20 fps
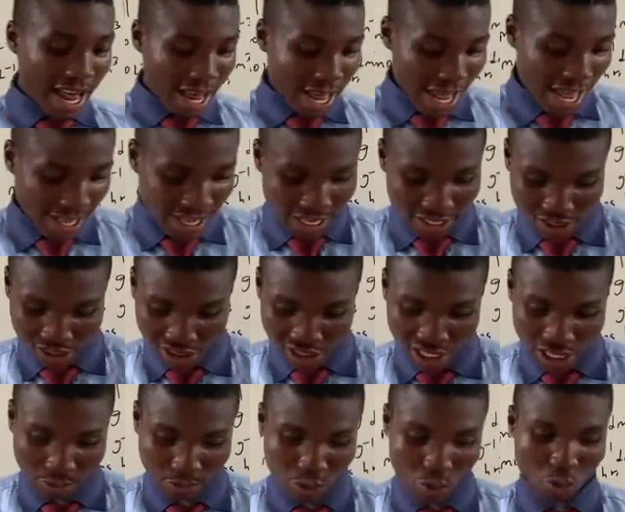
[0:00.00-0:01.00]

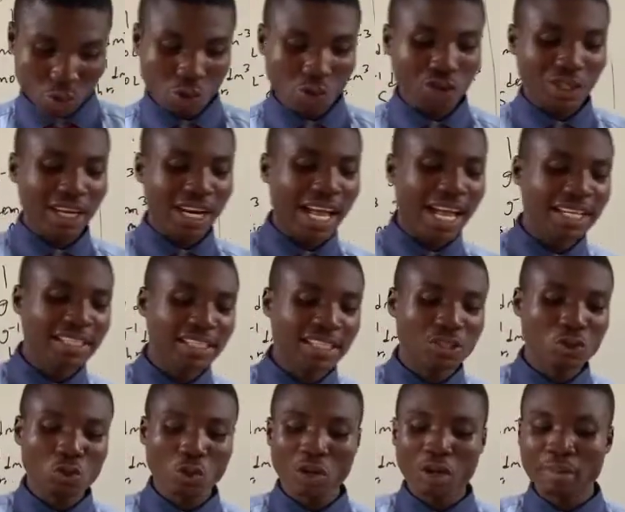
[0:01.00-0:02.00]
HCl to neutralize the
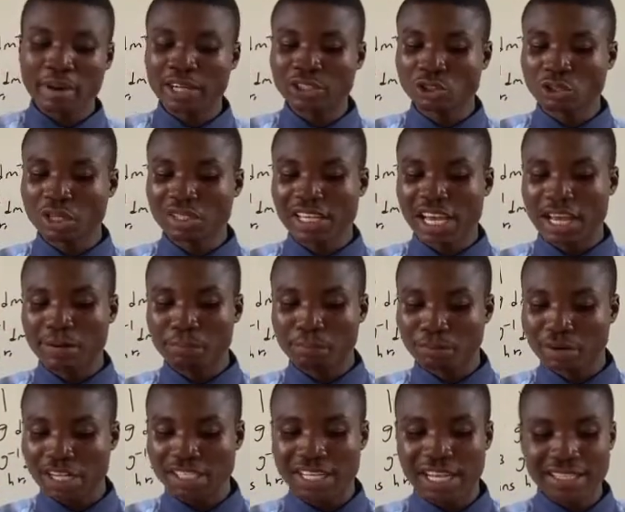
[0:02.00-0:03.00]
sodium hydroxide
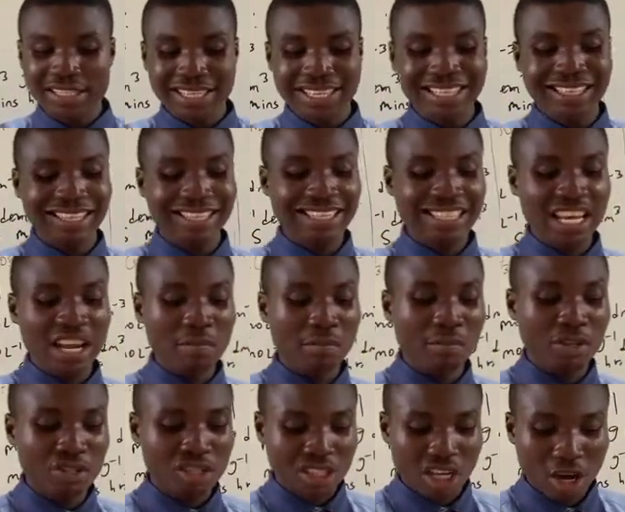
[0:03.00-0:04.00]
present in the 10
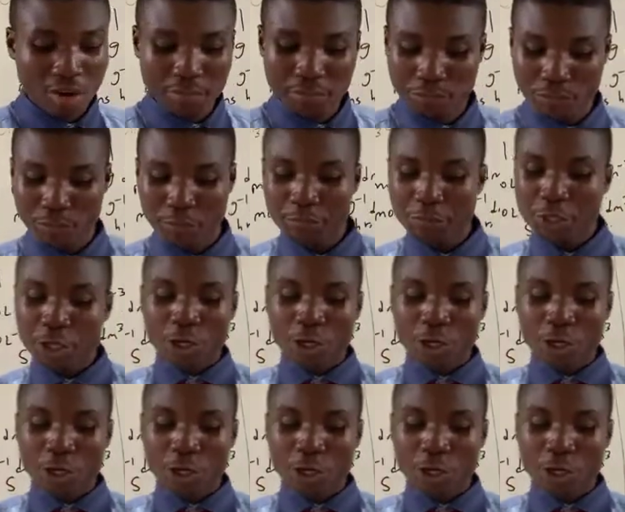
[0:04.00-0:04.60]
ml sample.